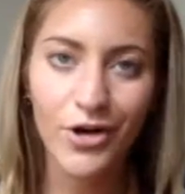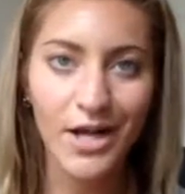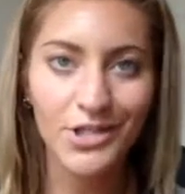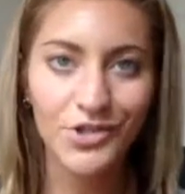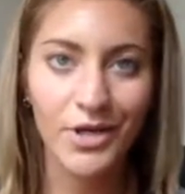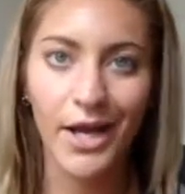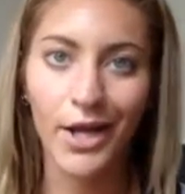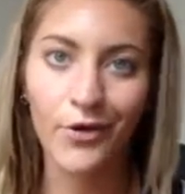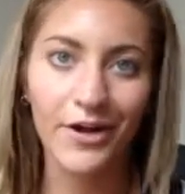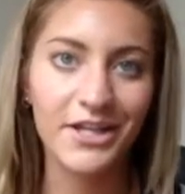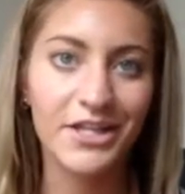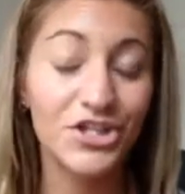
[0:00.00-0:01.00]
cross training
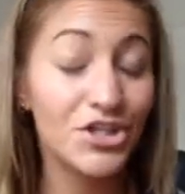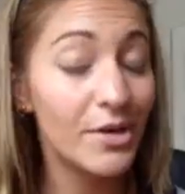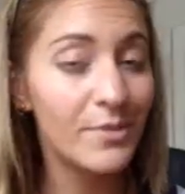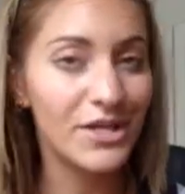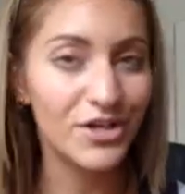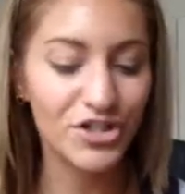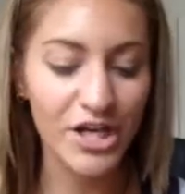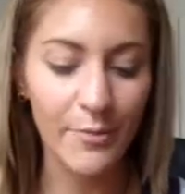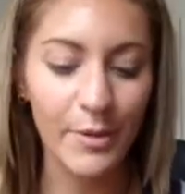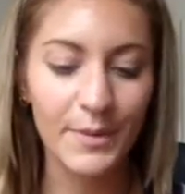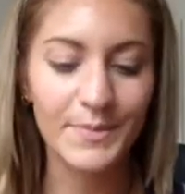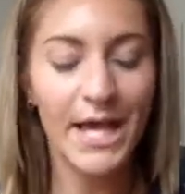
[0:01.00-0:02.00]
going to the gym in your
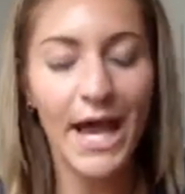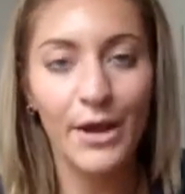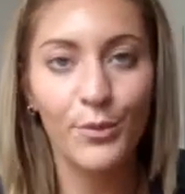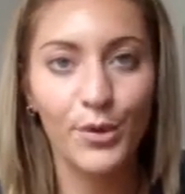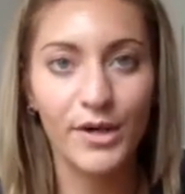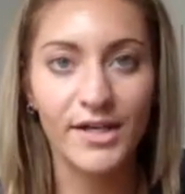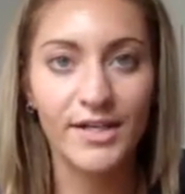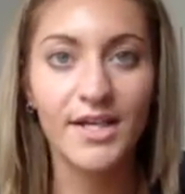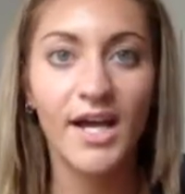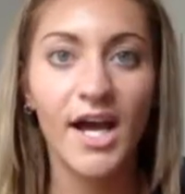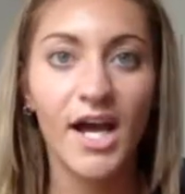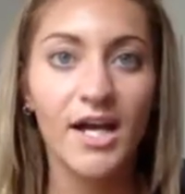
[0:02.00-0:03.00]
shape ups I would
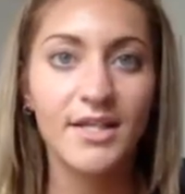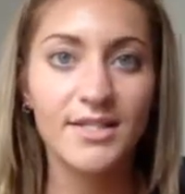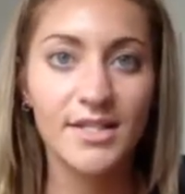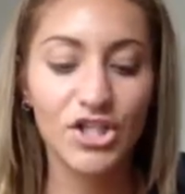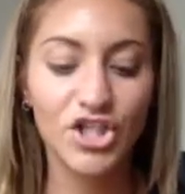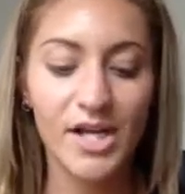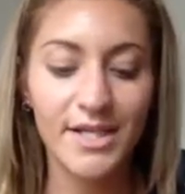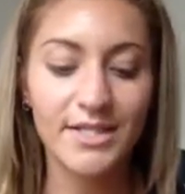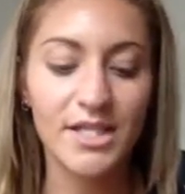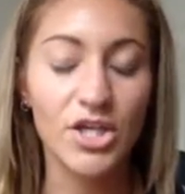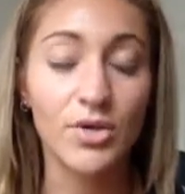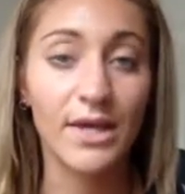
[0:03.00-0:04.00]

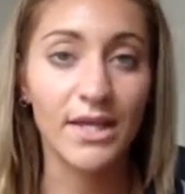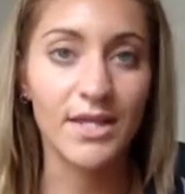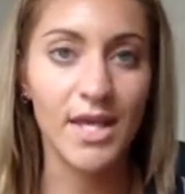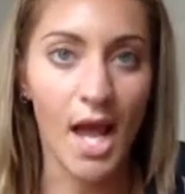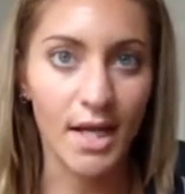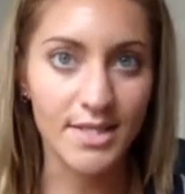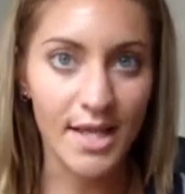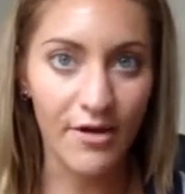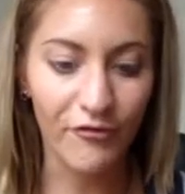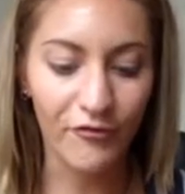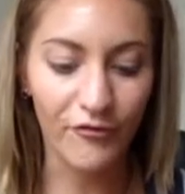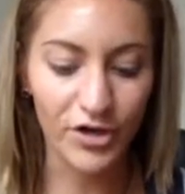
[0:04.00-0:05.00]
suggest that you get the
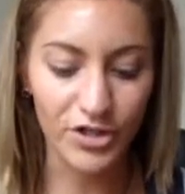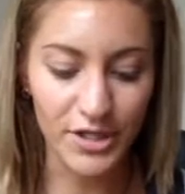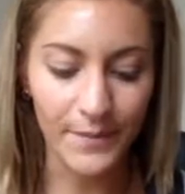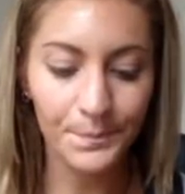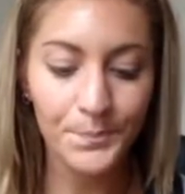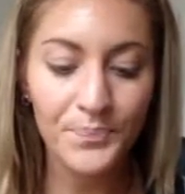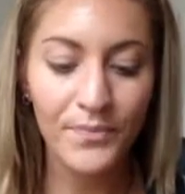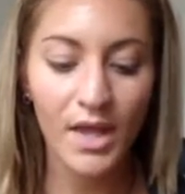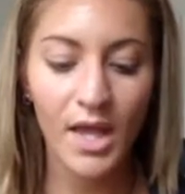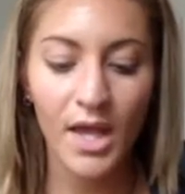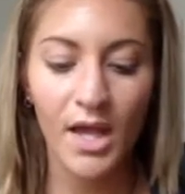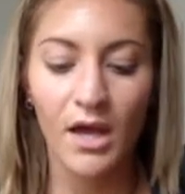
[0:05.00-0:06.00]
XF version
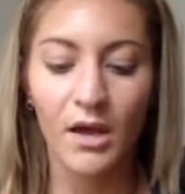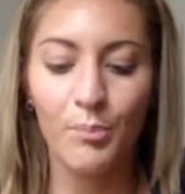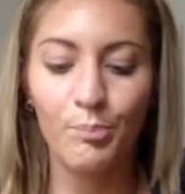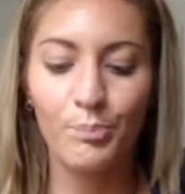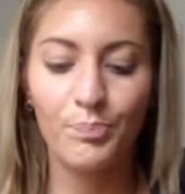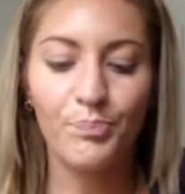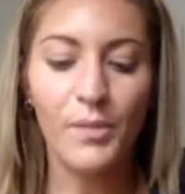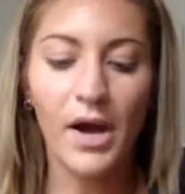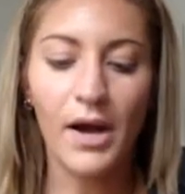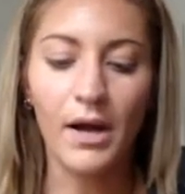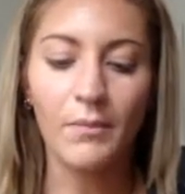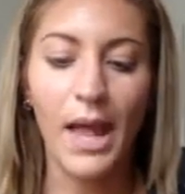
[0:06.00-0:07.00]

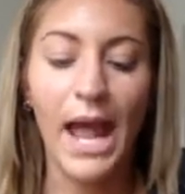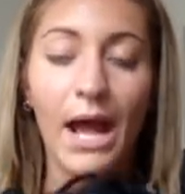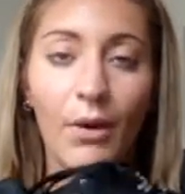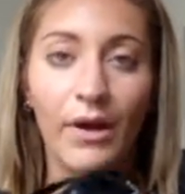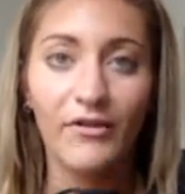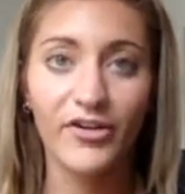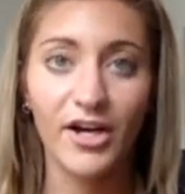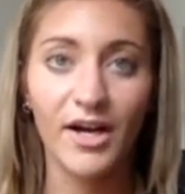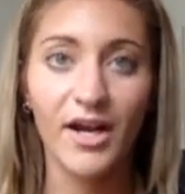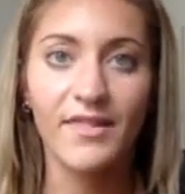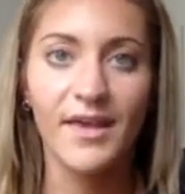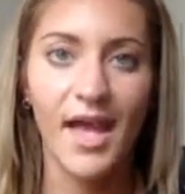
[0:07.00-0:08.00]
um,
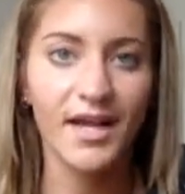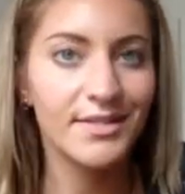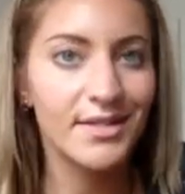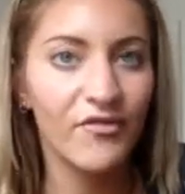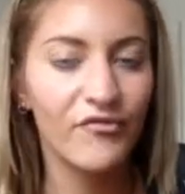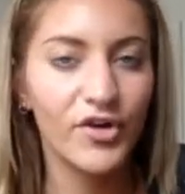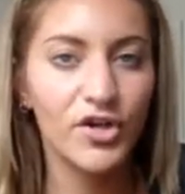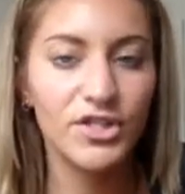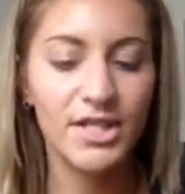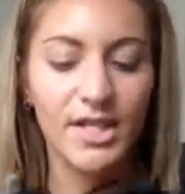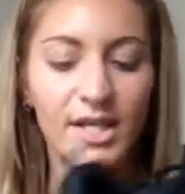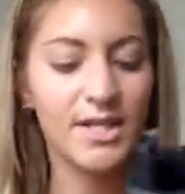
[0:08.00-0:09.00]
however, the XF
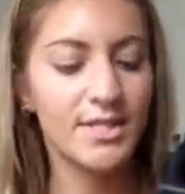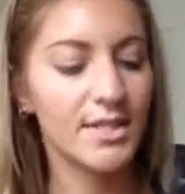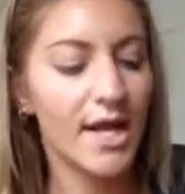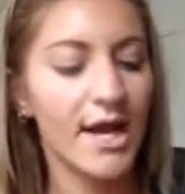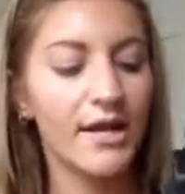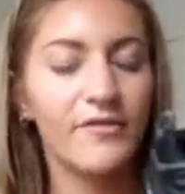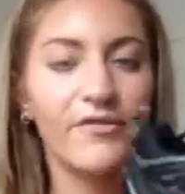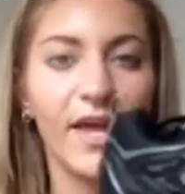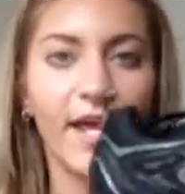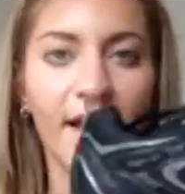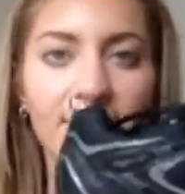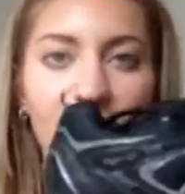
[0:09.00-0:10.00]
version is kind of
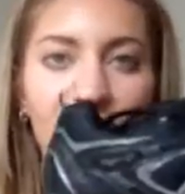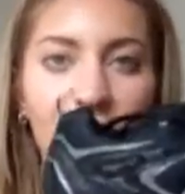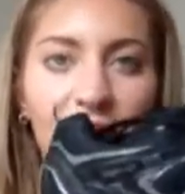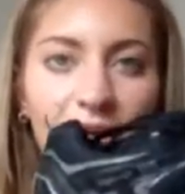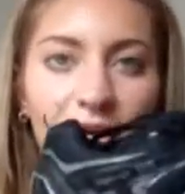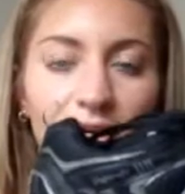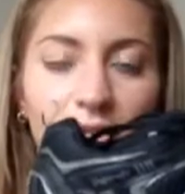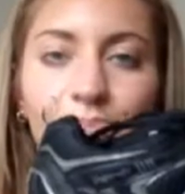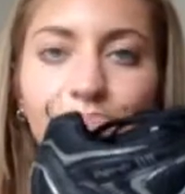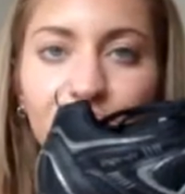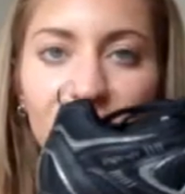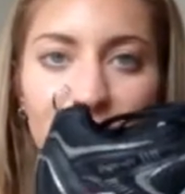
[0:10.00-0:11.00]
like has a thinner
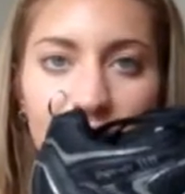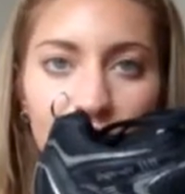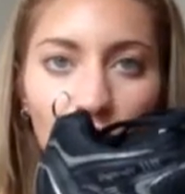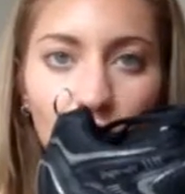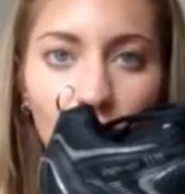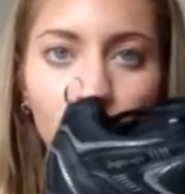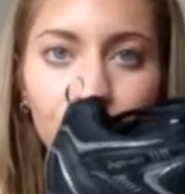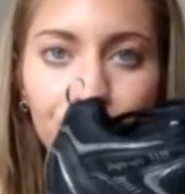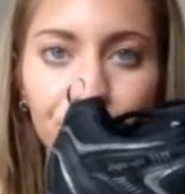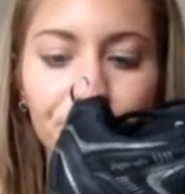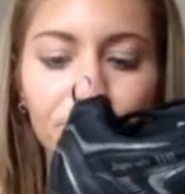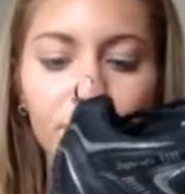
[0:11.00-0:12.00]
sole
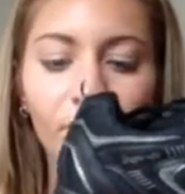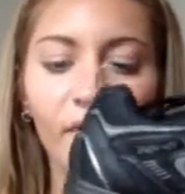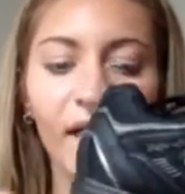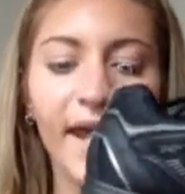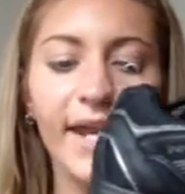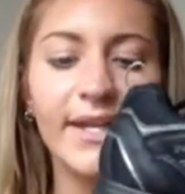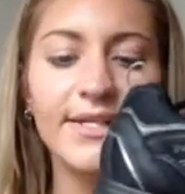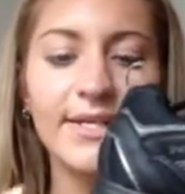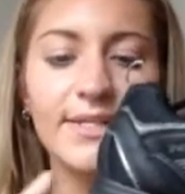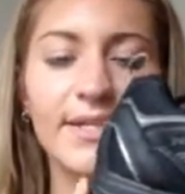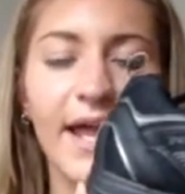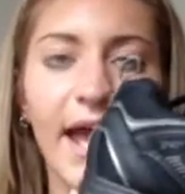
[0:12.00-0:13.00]
and it
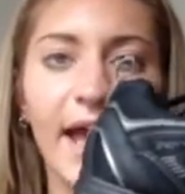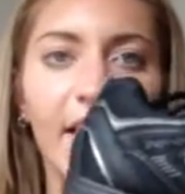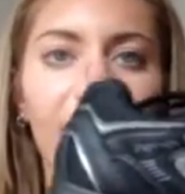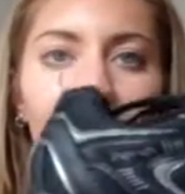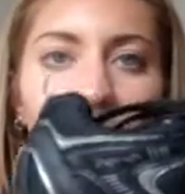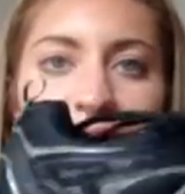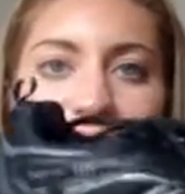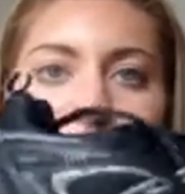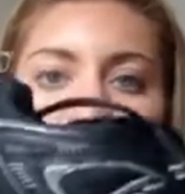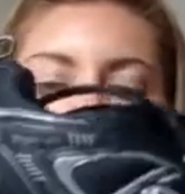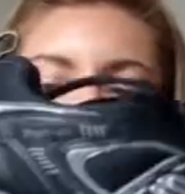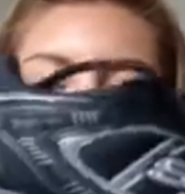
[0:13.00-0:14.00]
doesn't have as
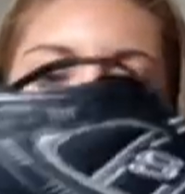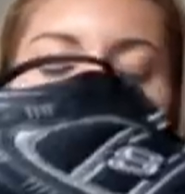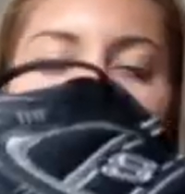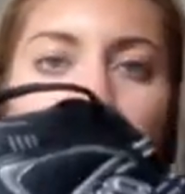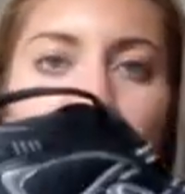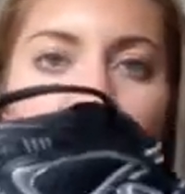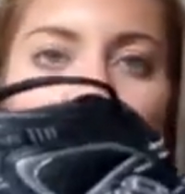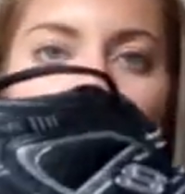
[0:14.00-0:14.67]
much of a